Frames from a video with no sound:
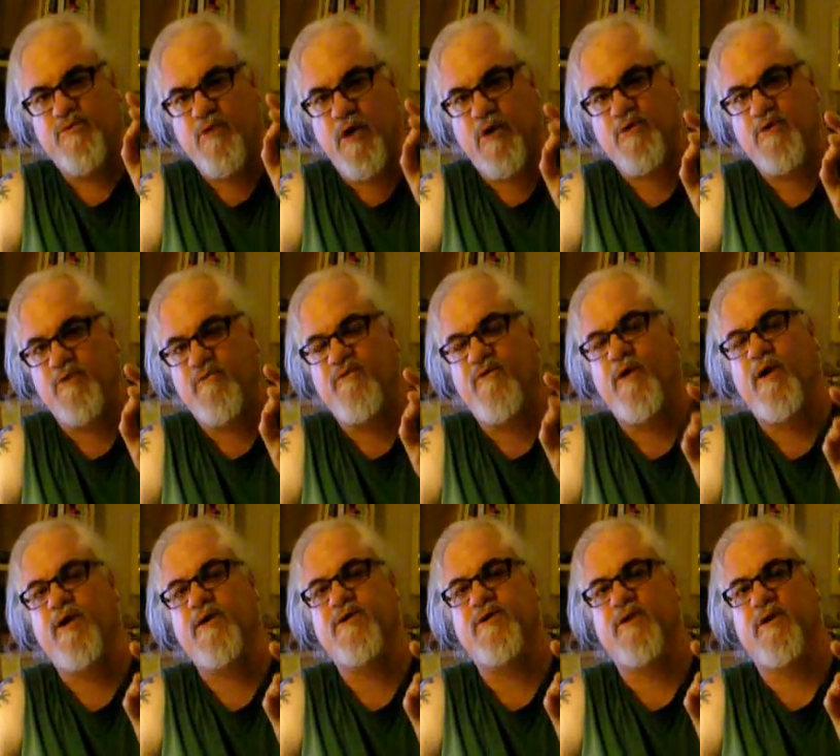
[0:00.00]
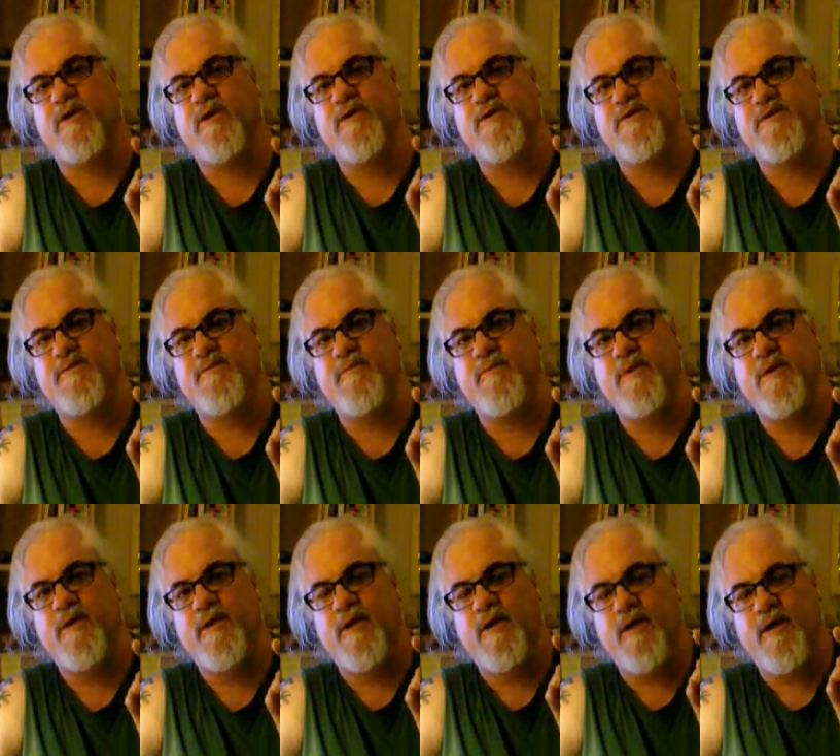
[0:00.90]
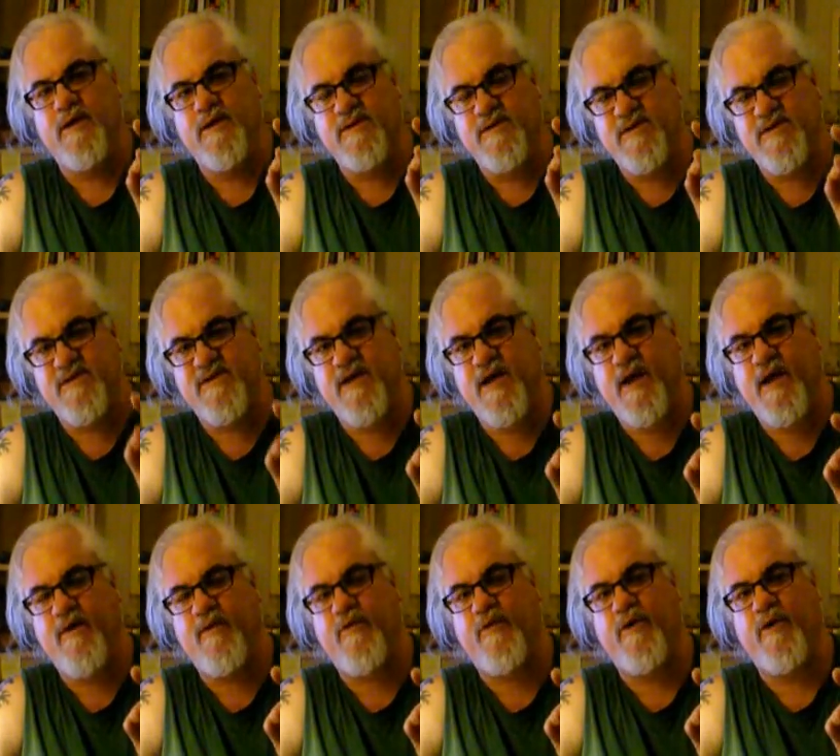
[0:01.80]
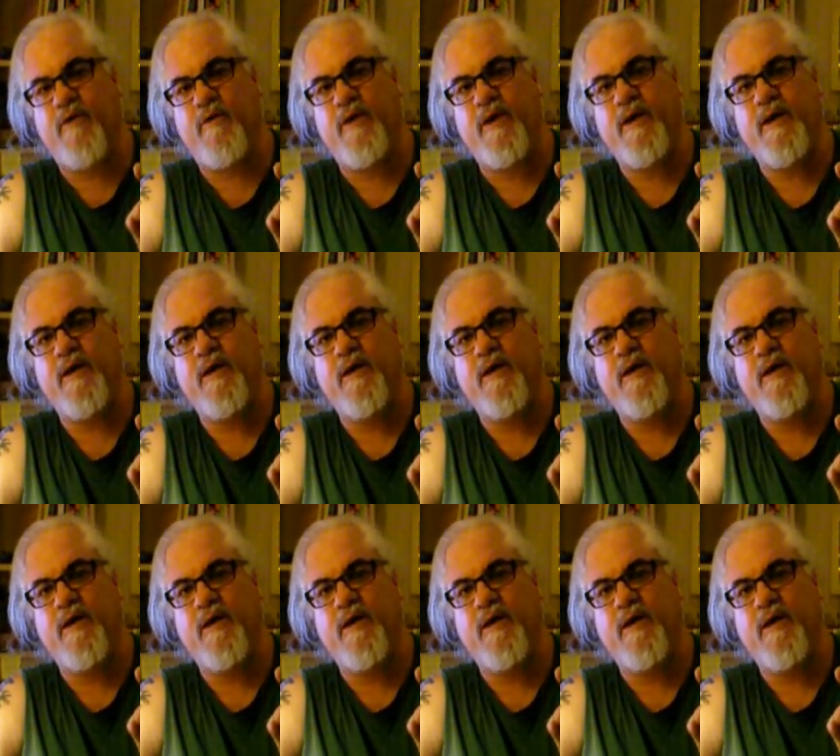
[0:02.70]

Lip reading: Structural functionalism is the second theory,